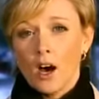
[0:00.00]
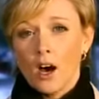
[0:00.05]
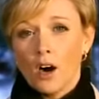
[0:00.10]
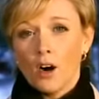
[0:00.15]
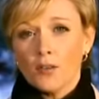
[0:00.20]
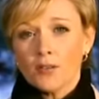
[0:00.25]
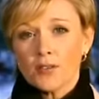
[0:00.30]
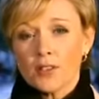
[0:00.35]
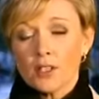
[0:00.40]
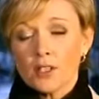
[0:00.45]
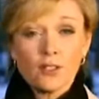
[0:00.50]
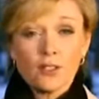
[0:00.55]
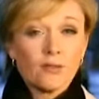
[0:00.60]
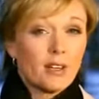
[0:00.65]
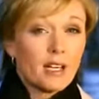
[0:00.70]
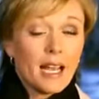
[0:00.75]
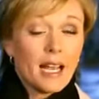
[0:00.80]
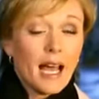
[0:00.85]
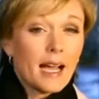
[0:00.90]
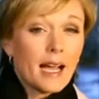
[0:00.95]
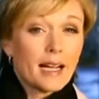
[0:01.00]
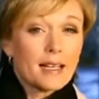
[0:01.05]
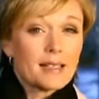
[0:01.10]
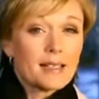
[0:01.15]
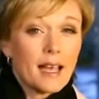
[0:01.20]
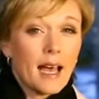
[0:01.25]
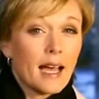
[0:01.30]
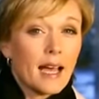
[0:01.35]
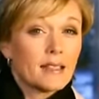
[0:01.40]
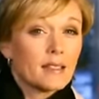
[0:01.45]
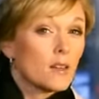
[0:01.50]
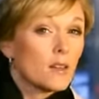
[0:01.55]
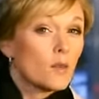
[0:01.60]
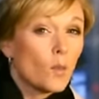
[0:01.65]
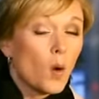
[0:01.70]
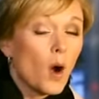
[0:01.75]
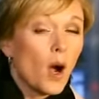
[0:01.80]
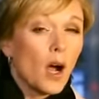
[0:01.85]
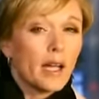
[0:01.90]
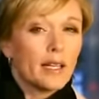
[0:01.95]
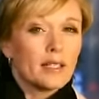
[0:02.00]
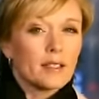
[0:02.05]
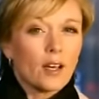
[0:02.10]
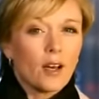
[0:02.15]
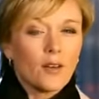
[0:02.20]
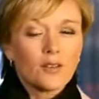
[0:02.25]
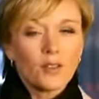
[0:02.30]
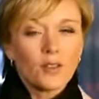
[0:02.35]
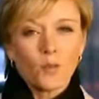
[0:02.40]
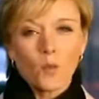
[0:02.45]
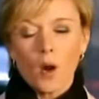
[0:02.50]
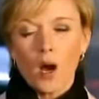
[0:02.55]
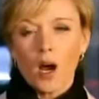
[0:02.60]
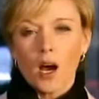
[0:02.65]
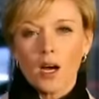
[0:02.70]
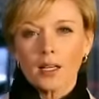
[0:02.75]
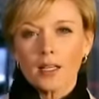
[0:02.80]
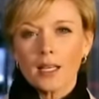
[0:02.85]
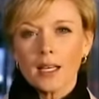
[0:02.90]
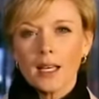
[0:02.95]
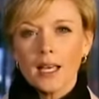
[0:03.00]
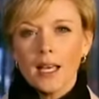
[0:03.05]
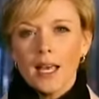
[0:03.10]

often to relax and unwind after work.